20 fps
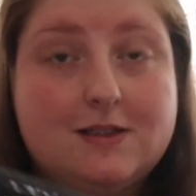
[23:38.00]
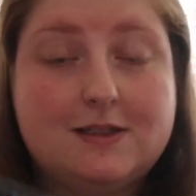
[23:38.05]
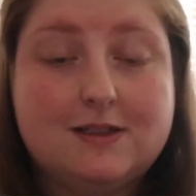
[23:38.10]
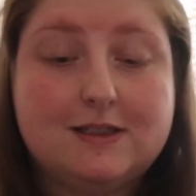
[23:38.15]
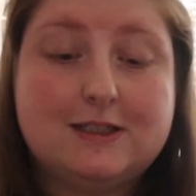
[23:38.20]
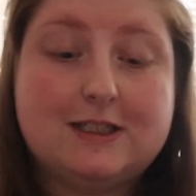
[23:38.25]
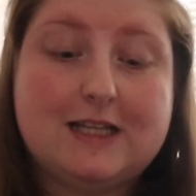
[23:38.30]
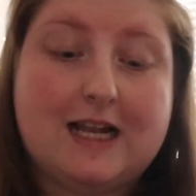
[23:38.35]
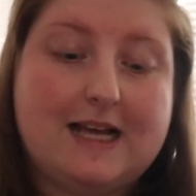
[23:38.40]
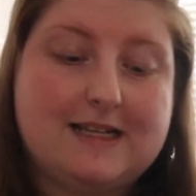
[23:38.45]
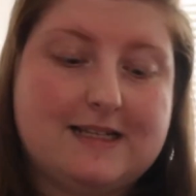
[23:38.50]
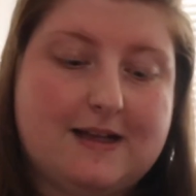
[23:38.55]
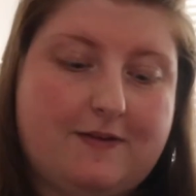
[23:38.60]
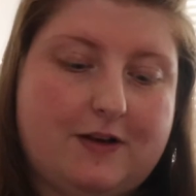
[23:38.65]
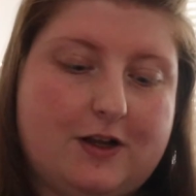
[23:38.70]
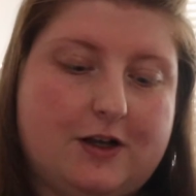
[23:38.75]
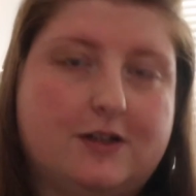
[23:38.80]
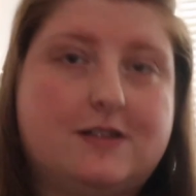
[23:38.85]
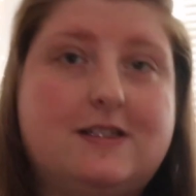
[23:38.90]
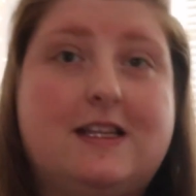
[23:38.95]
So let's have a
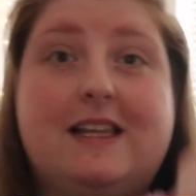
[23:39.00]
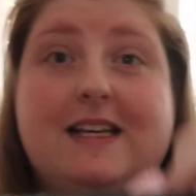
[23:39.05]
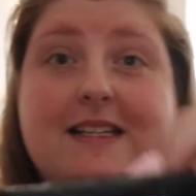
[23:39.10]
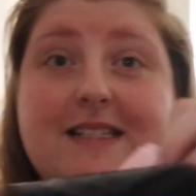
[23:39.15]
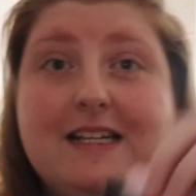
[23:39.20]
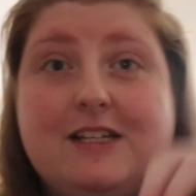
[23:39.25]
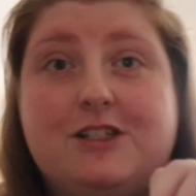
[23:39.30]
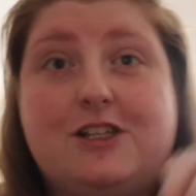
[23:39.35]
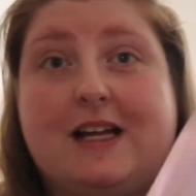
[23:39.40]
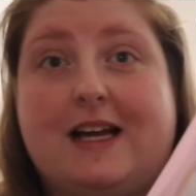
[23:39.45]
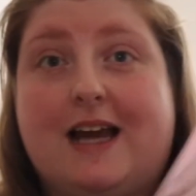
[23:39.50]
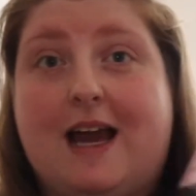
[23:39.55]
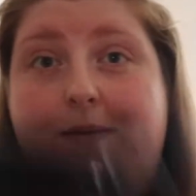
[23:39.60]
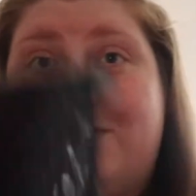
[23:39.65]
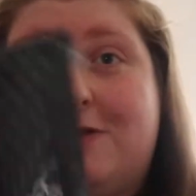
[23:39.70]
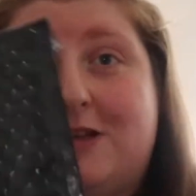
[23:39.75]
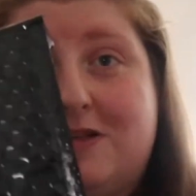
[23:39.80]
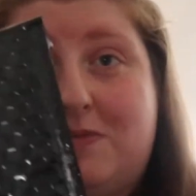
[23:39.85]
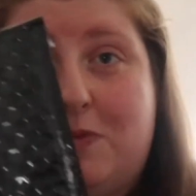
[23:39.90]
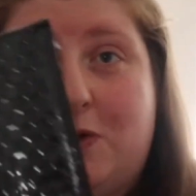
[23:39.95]
look. So this literally came
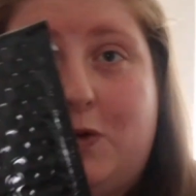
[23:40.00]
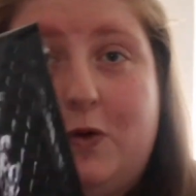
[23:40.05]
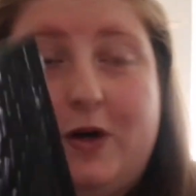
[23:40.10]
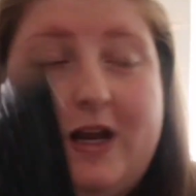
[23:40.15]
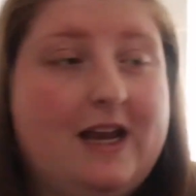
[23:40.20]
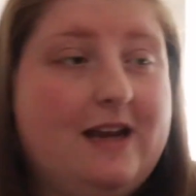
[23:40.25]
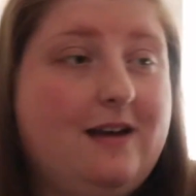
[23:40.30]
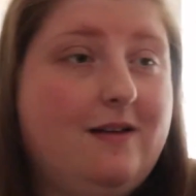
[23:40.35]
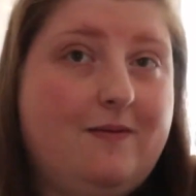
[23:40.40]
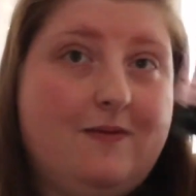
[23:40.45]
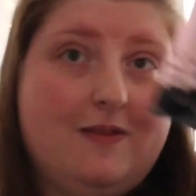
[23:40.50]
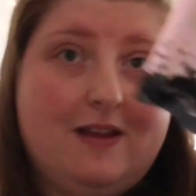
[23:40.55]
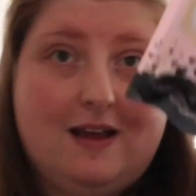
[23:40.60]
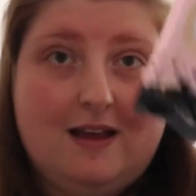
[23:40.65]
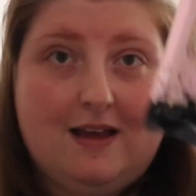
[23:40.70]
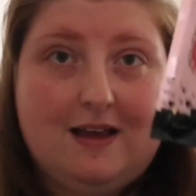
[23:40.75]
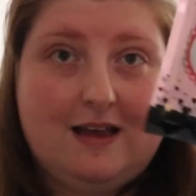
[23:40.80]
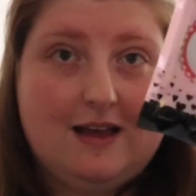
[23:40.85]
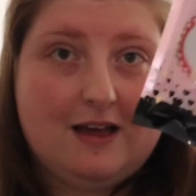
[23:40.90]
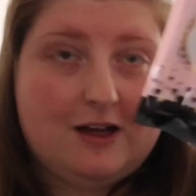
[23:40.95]
this morning.
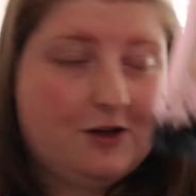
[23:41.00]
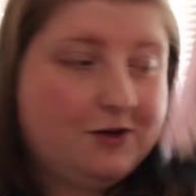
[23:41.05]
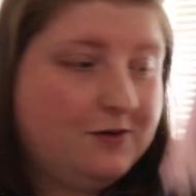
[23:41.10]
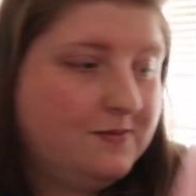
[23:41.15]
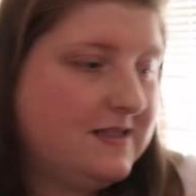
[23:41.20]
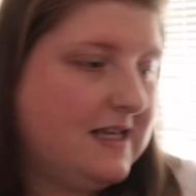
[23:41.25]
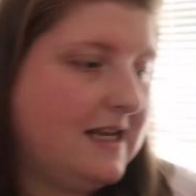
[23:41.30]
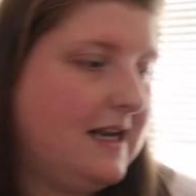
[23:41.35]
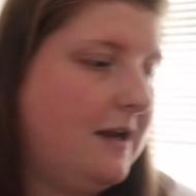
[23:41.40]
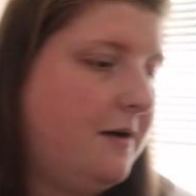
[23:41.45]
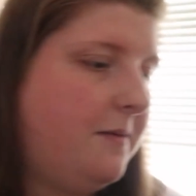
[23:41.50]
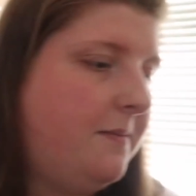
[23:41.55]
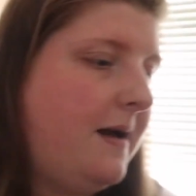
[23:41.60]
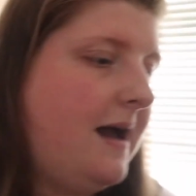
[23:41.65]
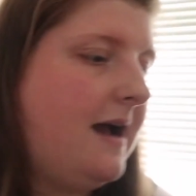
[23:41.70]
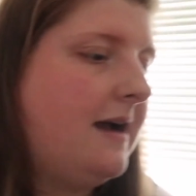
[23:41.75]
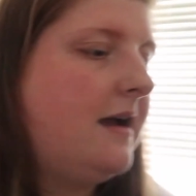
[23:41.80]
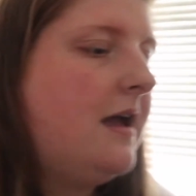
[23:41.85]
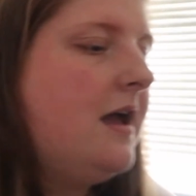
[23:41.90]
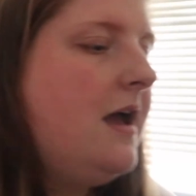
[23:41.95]
Comes in a little
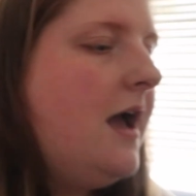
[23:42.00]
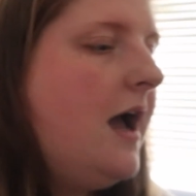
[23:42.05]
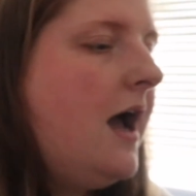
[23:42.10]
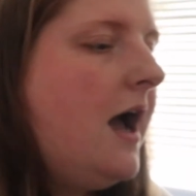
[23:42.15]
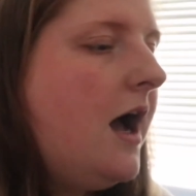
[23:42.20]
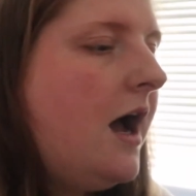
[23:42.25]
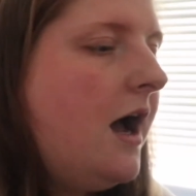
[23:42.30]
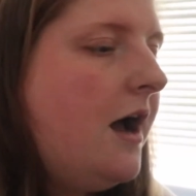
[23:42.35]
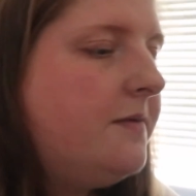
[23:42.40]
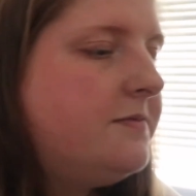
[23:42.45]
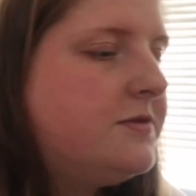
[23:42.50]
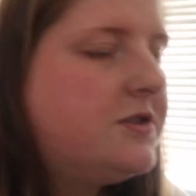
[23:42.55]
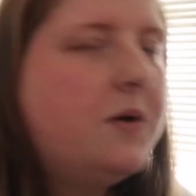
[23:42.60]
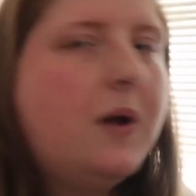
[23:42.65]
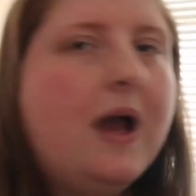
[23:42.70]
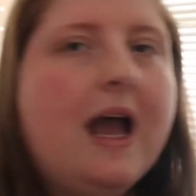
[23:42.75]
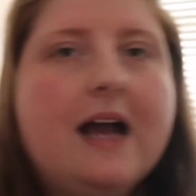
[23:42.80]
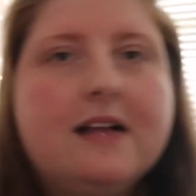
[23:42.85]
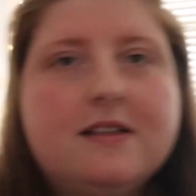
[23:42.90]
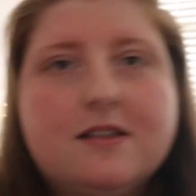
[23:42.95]
bag. So I
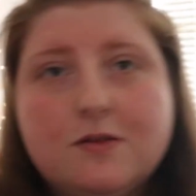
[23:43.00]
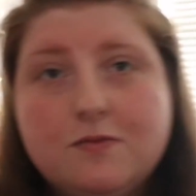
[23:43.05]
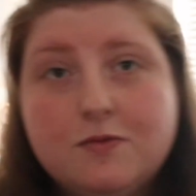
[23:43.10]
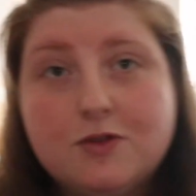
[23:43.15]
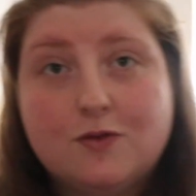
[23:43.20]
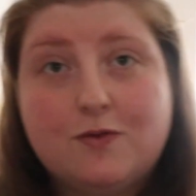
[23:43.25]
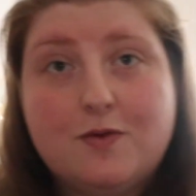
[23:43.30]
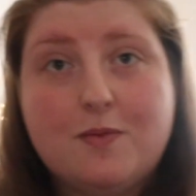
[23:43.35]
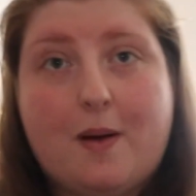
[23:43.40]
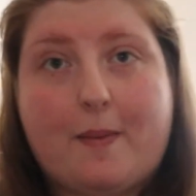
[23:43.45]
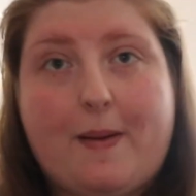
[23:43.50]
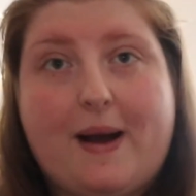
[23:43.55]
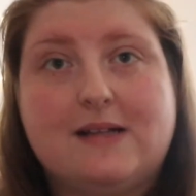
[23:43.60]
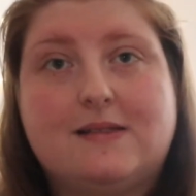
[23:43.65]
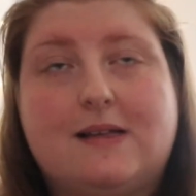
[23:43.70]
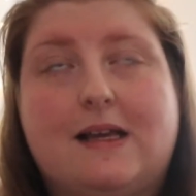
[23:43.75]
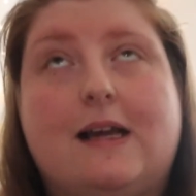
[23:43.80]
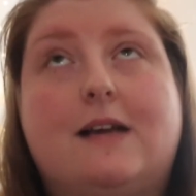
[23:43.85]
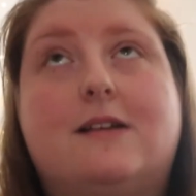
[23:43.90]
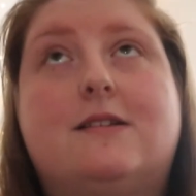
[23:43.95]
had some stuff in my
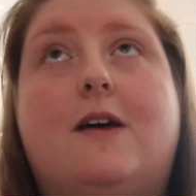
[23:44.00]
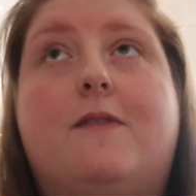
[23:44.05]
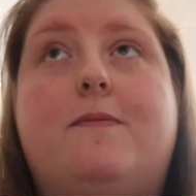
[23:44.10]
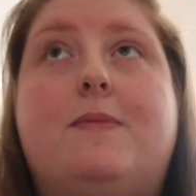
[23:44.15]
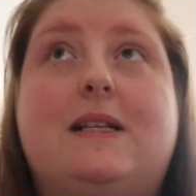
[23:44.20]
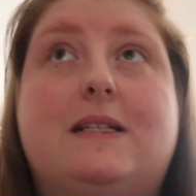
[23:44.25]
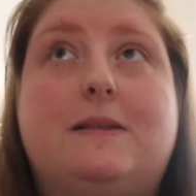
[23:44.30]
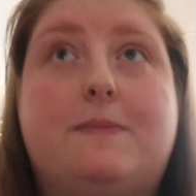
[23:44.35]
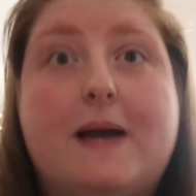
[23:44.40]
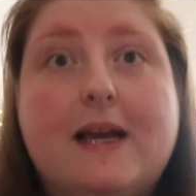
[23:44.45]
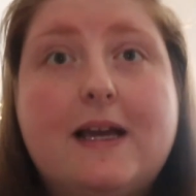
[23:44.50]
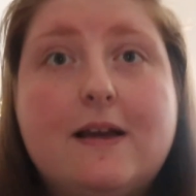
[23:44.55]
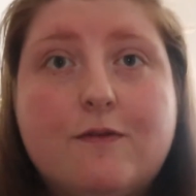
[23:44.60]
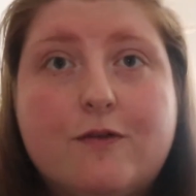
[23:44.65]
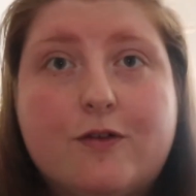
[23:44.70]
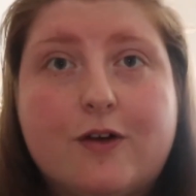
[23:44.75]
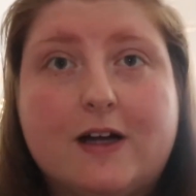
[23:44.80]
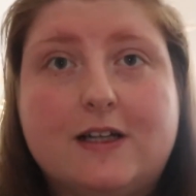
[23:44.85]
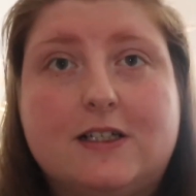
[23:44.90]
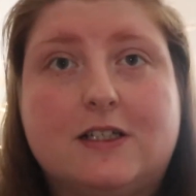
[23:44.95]
basket because I've been debating
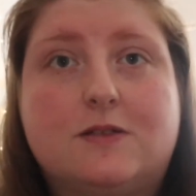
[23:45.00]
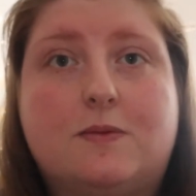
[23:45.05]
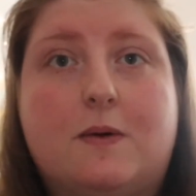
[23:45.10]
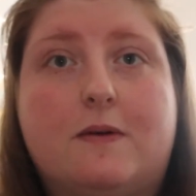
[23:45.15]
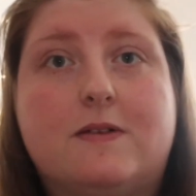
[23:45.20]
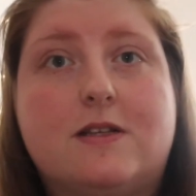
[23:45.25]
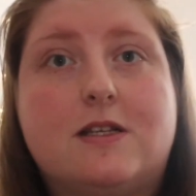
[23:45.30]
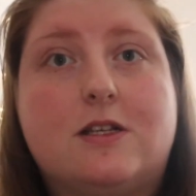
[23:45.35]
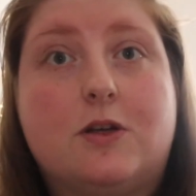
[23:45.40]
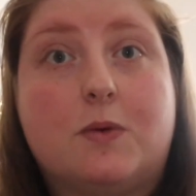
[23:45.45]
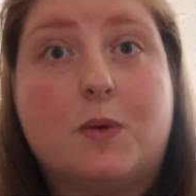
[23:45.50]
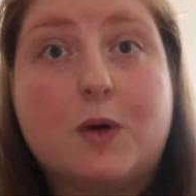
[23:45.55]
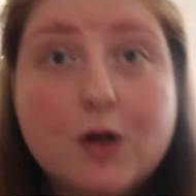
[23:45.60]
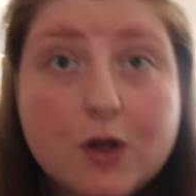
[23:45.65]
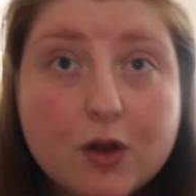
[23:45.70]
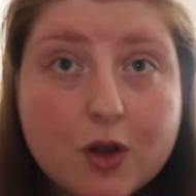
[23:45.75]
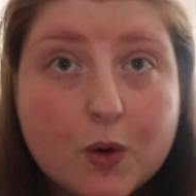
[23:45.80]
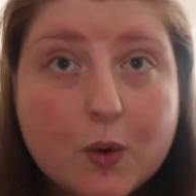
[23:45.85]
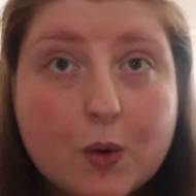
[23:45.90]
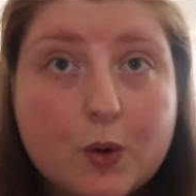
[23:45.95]
for ages whether to do
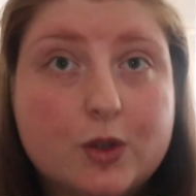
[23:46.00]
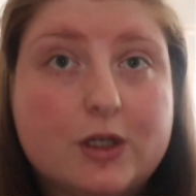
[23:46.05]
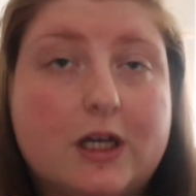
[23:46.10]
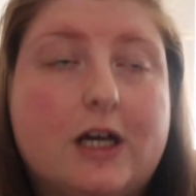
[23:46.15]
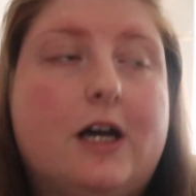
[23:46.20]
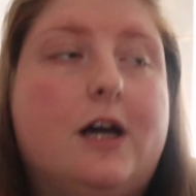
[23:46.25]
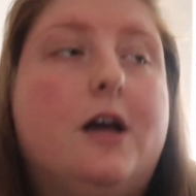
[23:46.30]
another order,